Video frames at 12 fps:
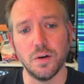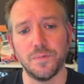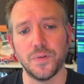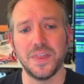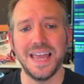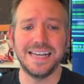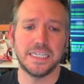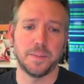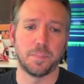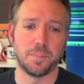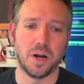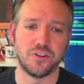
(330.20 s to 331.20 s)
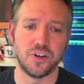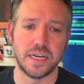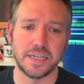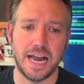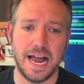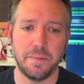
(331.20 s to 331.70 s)
for that type of
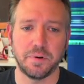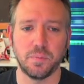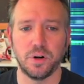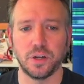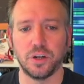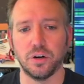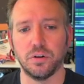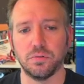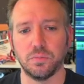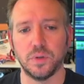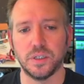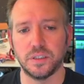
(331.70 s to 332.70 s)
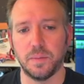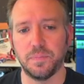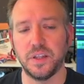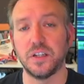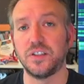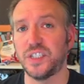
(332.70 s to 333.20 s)
project, I would want to go with something
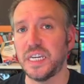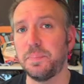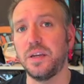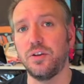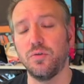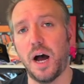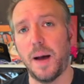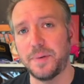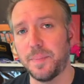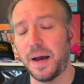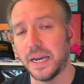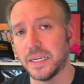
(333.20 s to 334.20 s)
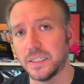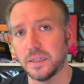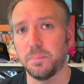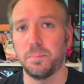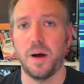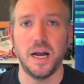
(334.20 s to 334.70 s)
that's CPU optimized,
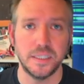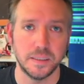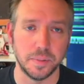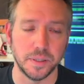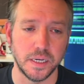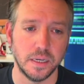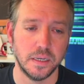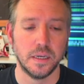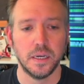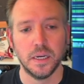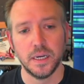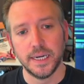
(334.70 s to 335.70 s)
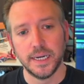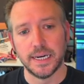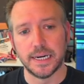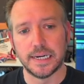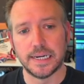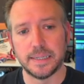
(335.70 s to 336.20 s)
possibly.
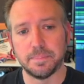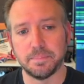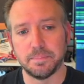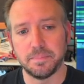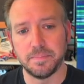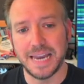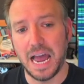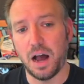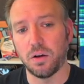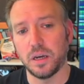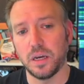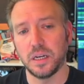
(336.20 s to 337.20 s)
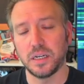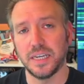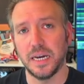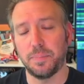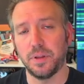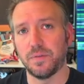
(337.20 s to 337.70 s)
Um, now, an
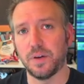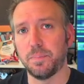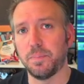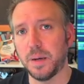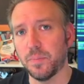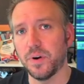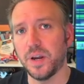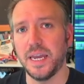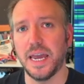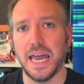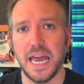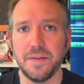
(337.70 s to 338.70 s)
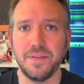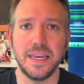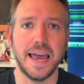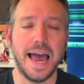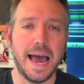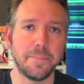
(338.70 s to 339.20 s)
example of a memory
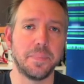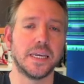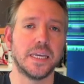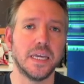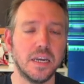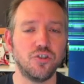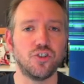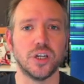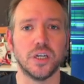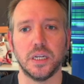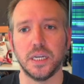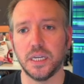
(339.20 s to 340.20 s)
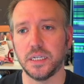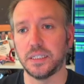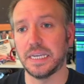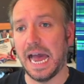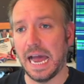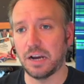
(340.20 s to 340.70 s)
heavy application is
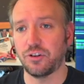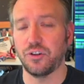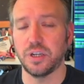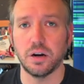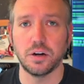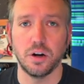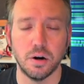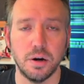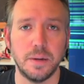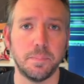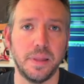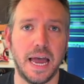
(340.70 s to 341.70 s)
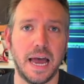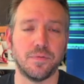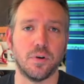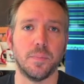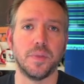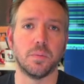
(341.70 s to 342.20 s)
actually our current
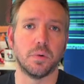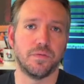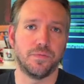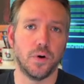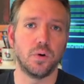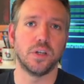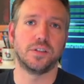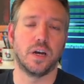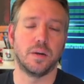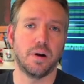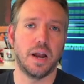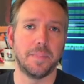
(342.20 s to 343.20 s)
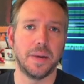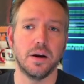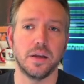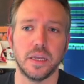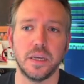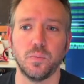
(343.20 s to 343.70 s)
platform that we're focused on
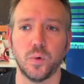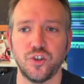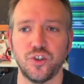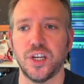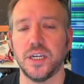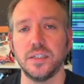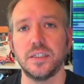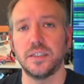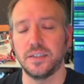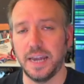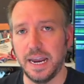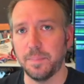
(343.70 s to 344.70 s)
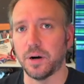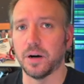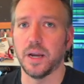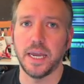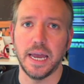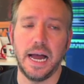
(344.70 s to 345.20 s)
primarily, which is Stammer
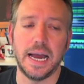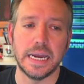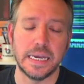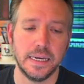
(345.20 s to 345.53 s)
AI.